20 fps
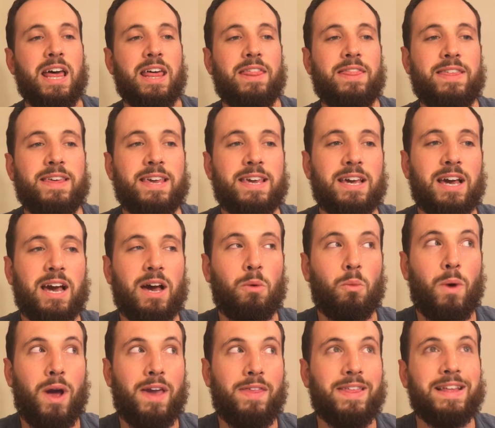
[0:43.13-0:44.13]
The
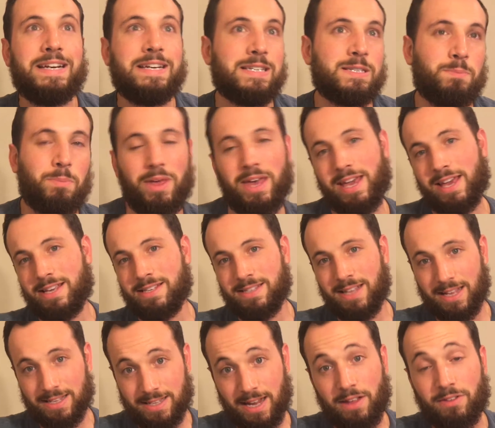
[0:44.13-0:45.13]
way they display is
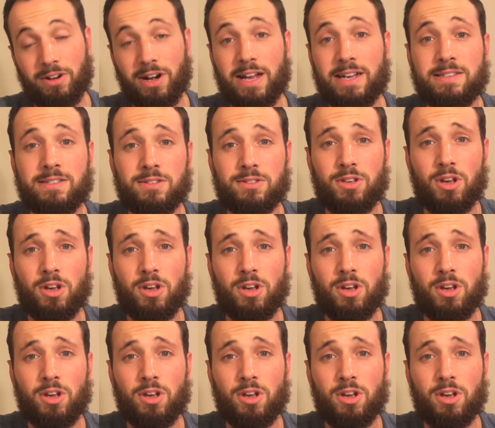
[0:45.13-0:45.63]
not standardized.